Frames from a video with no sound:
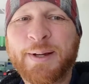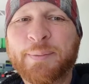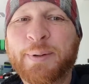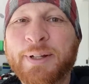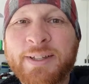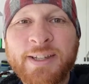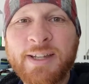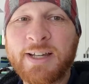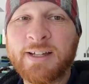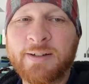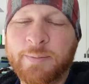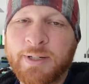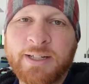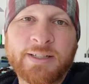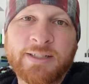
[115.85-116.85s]
But
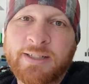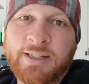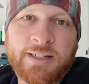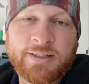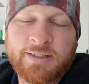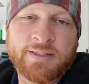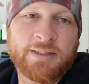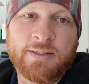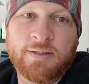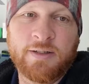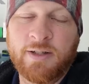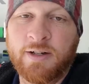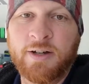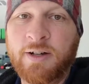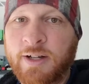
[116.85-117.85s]
like I said,
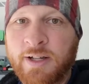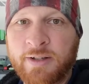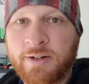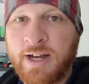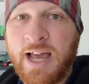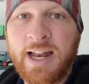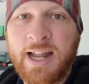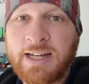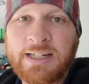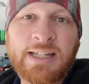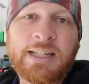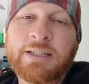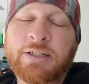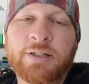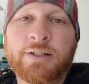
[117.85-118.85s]
they're not any
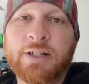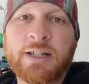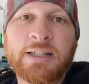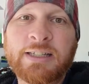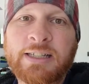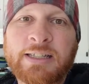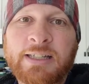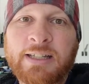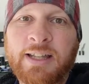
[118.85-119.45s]
easier to clean